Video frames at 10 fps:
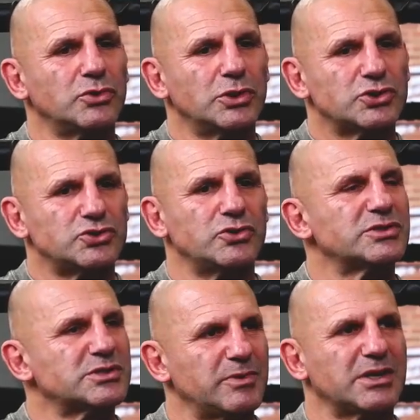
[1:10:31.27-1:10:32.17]
students
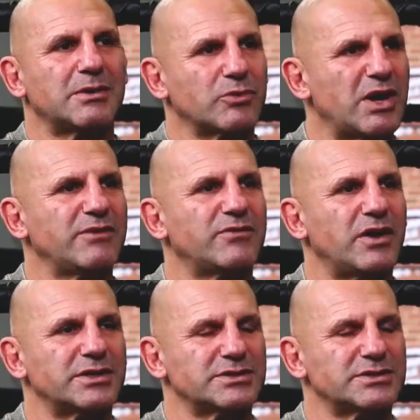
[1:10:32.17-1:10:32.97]
to become great fighters.